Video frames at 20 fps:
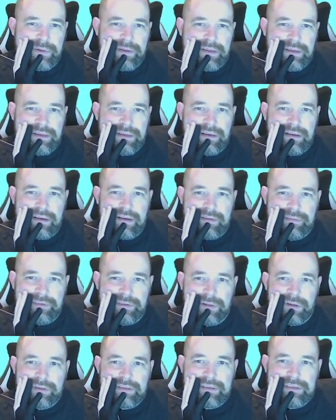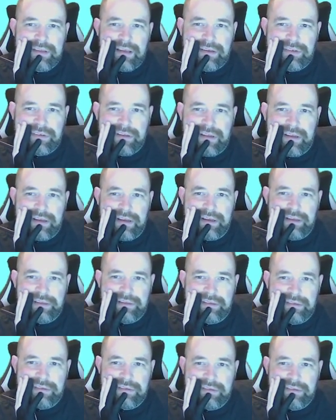in half along the dashed
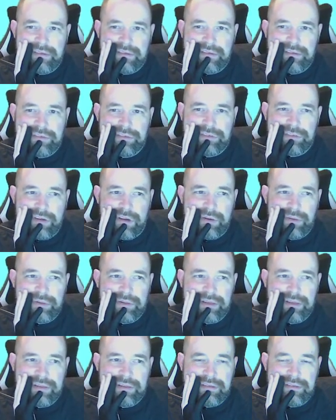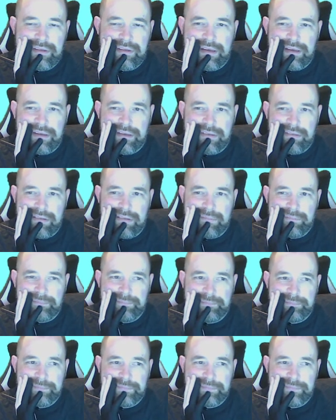lines shown in the diagram.